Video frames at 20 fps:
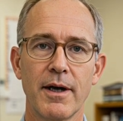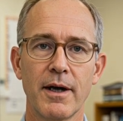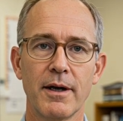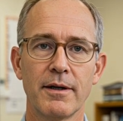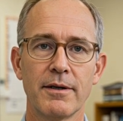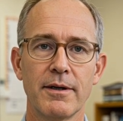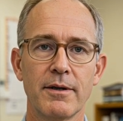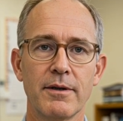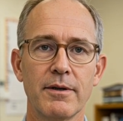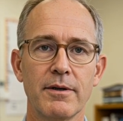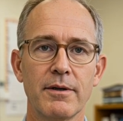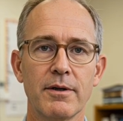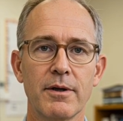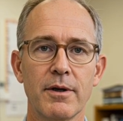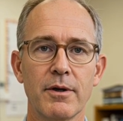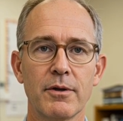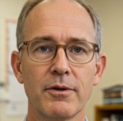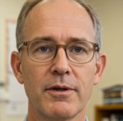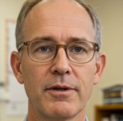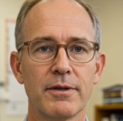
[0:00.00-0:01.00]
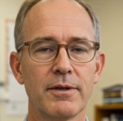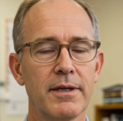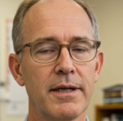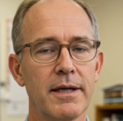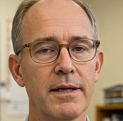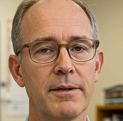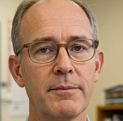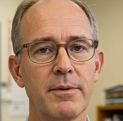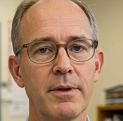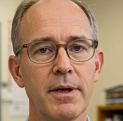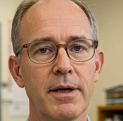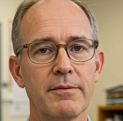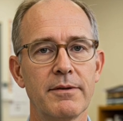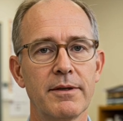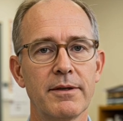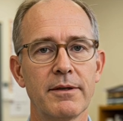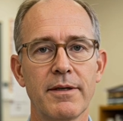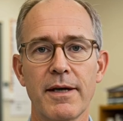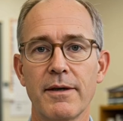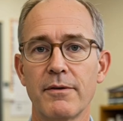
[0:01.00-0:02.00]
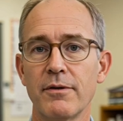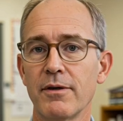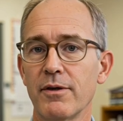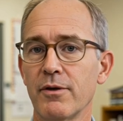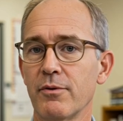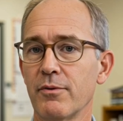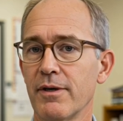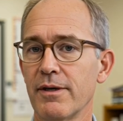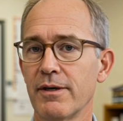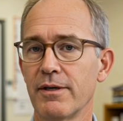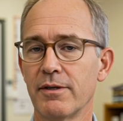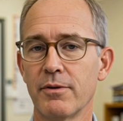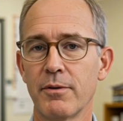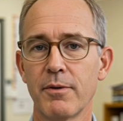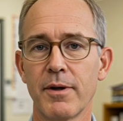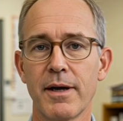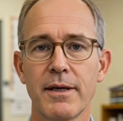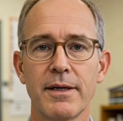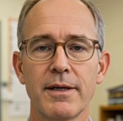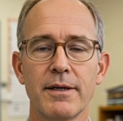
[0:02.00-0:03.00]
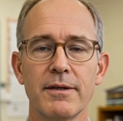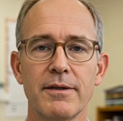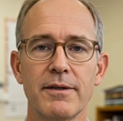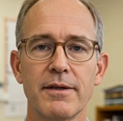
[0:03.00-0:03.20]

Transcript: Others chose to take profits after the recent rally.